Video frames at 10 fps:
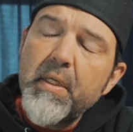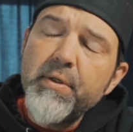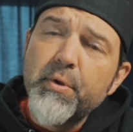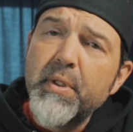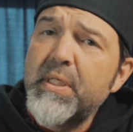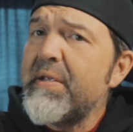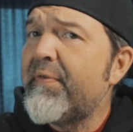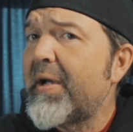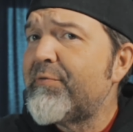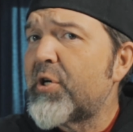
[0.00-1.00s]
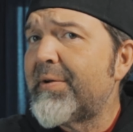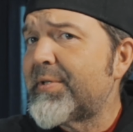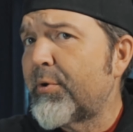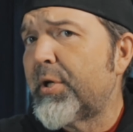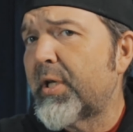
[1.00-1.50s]
So the T5 drives, and
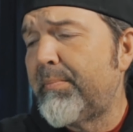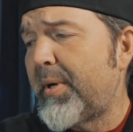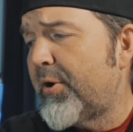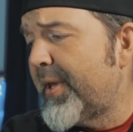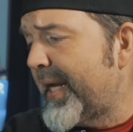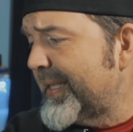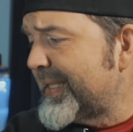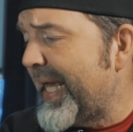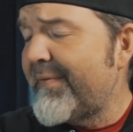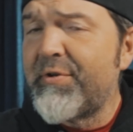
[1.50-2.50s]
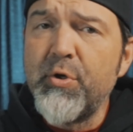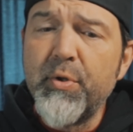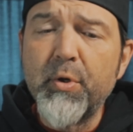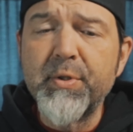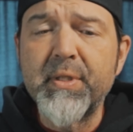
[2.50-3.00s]
I'm gonna compare that, because I have 2 of those,